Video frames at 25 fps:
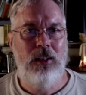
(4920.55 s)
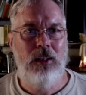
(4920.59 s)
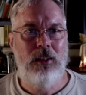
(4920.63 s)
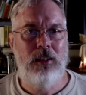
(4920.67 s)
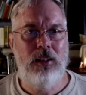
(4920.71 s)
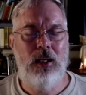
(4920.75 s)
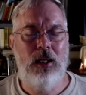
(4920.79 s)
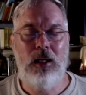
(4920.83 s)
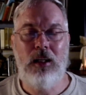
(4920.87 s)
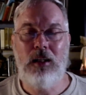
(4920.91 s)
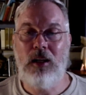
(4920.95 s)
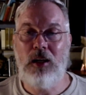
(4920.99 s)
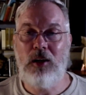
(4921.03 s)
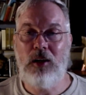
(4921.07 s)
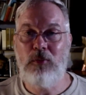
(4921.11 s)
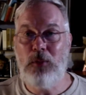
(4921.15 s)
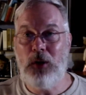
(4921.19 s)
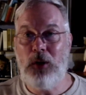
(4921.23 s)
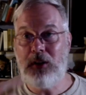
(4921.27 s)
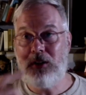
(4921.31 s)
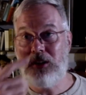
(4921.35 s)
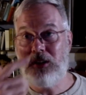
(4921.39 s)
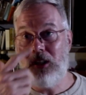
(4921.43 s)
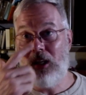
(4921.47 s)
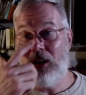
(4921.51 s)
Yeah, a lot of
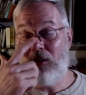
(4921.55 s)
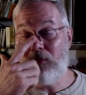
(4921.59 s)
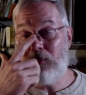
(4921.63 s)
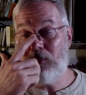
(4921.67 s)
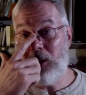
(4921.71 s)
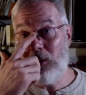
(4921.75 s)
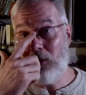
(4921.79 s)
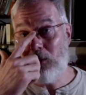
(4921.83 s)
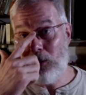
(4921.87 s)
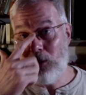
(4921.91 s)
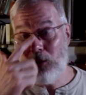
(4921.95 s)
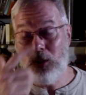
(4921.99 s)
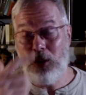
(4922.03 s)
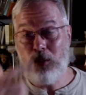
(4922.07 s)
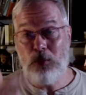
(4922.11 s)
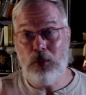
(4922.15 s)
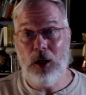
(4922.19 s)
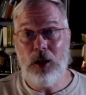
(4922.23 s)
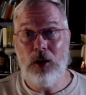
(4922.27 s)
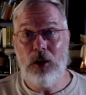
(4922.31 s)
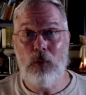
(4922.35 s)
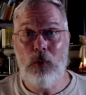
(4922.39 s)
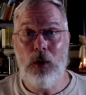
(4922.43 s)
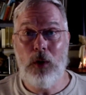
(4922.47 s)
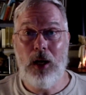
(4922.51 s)
monks have been ruined by
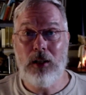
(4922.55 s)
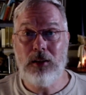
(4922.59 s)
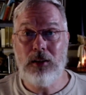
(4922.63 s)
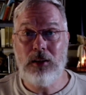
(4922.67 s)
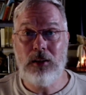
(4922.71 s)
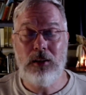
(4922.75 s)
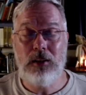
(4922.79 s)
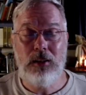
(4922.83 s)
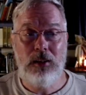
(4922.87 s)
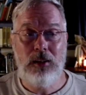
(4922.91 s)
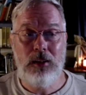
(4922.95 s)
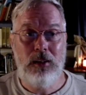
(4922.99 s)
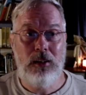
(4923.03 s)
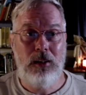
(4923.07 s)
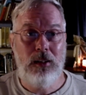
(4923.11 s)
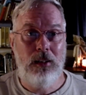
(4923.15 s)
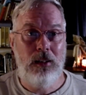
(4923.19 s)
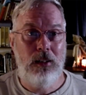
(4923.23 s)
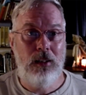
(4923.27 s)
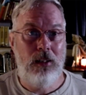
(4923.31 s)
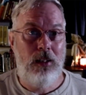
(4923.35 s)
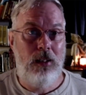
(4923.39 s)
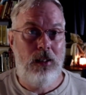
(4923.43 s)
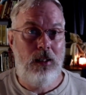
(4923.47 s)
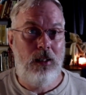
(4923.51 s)
the West.
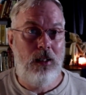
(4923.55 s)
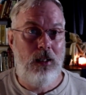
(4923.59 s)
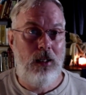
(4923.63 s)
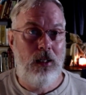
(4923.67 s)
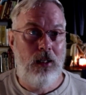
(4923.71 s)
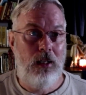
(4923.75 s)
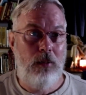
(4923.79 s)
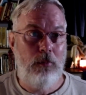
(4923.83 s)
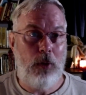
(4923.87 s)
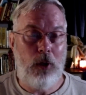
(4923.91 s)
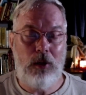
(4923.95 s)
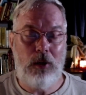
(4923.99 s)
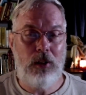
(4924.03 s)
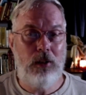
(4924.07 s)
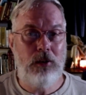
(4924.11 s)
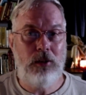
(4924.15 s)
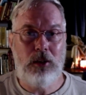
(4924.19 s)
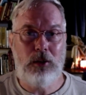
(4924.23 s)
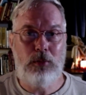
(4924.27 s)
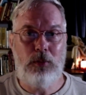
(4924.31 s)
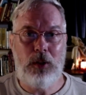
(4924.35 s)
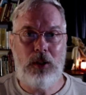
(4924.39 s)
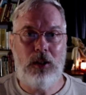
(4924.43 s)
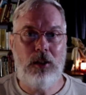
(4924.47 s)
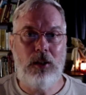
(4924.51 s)
Partly just
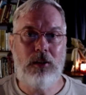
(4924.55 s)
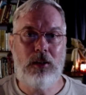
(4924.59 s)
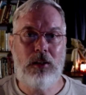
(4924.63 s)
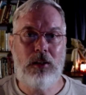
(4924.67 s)
because of